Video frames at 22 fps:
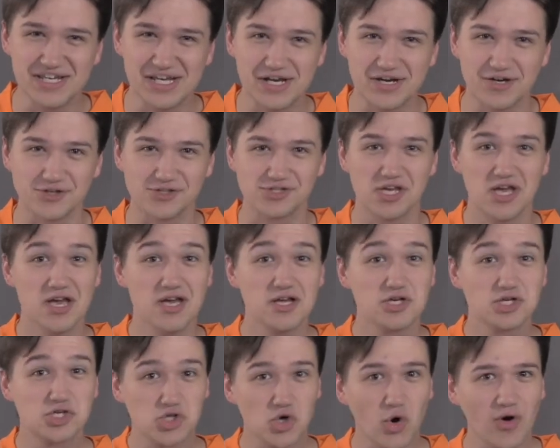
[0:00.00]
years.
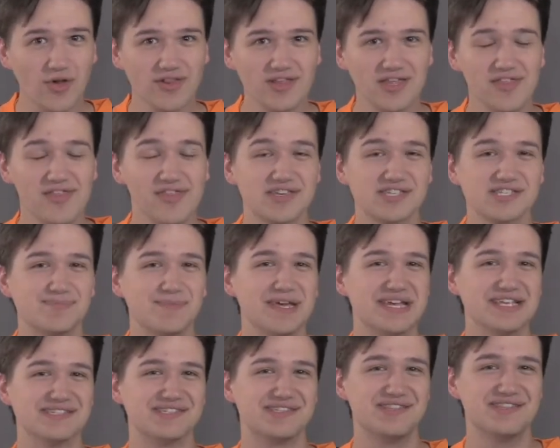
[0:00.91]
Surely this
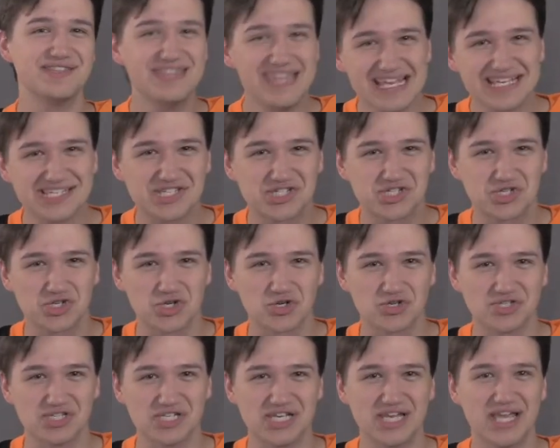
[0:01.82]
means this
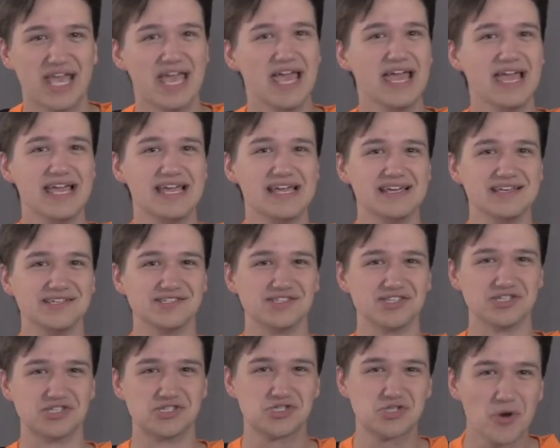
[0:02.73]
jersey is
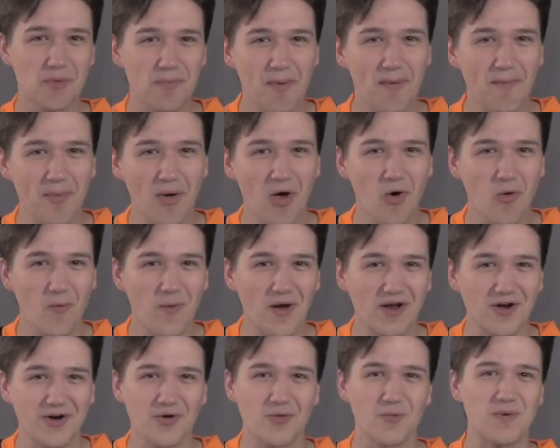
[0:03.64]
the Super Bowl
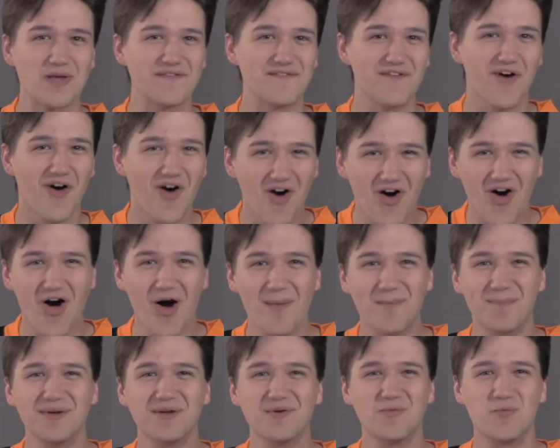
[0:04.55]
winner we've
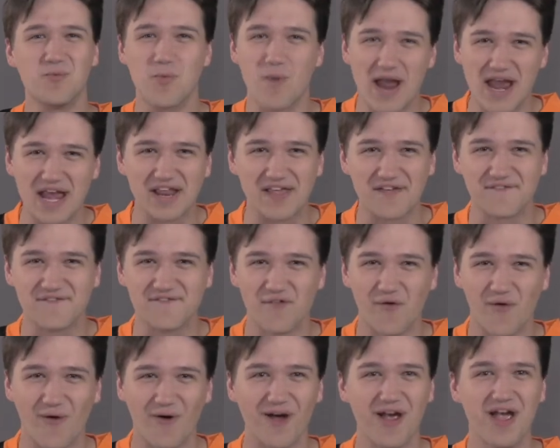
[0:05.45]
all been waiting
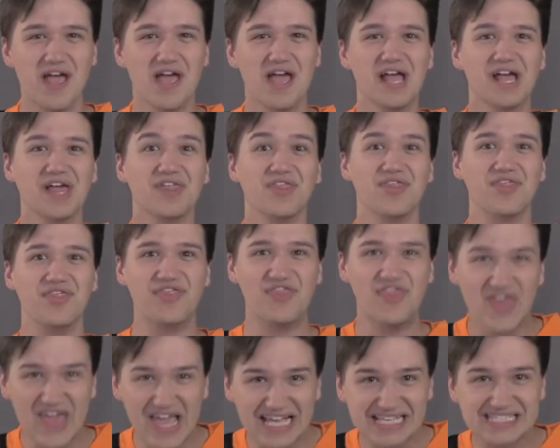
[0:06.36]
for.
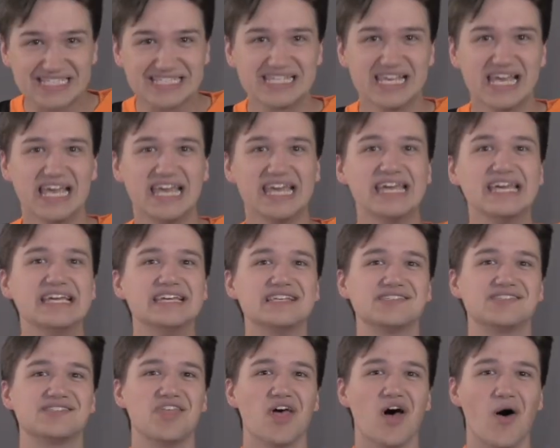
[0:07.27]
This
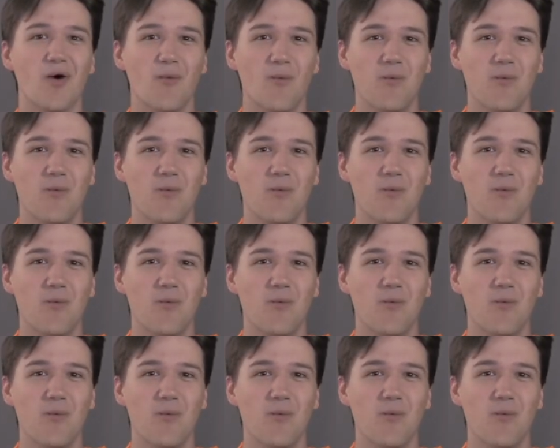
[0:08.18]
is the